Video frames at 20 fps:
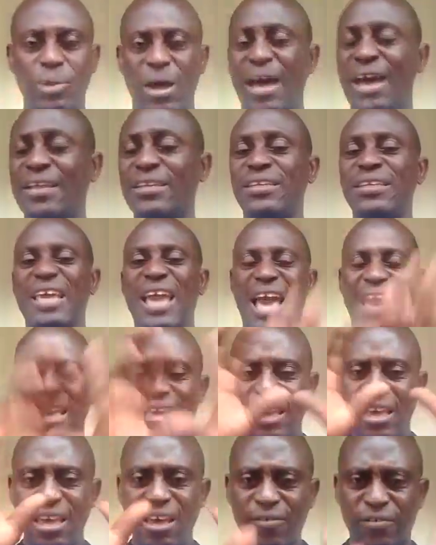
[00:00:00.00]
and
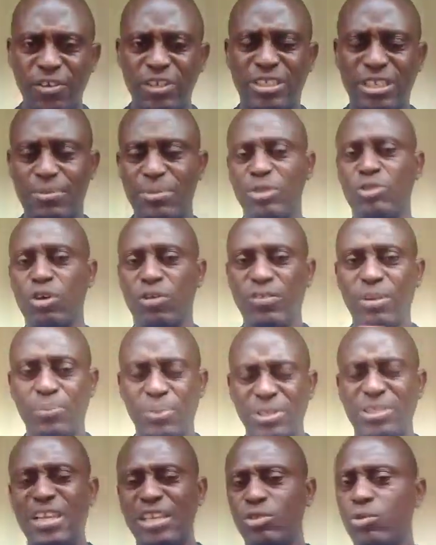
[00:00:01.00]
every segment of the
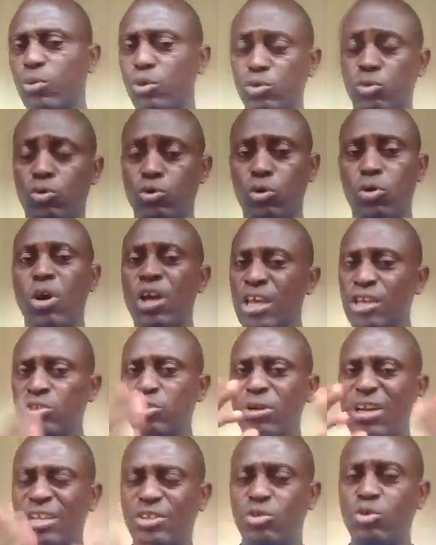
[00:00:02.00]
business you want to go,
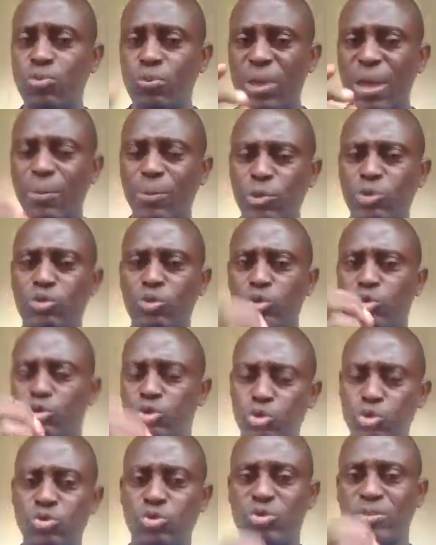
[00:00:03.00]
so that you'll be able to
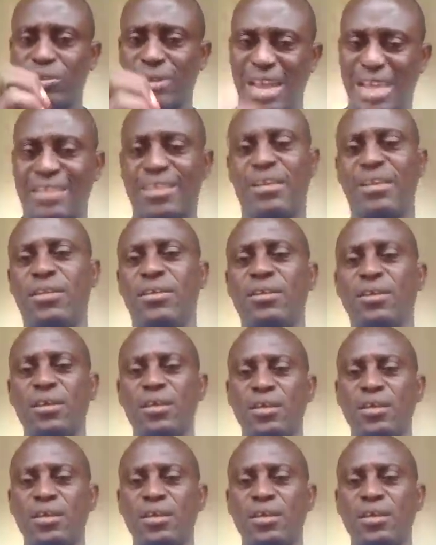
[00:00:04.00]
choose rightly.